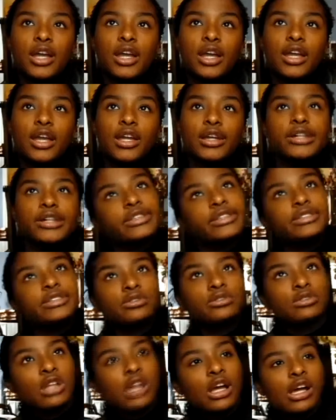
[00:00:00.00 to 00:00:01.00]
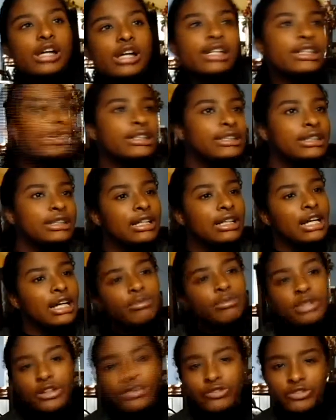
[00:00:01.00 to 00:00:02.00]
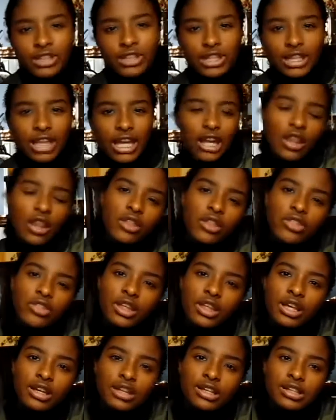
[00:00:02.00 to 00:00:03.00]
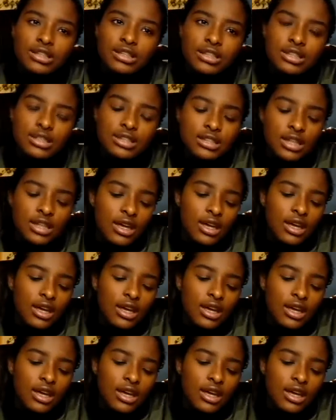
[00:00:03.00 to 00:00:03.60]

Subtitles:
And I'm nifty at a lot of things,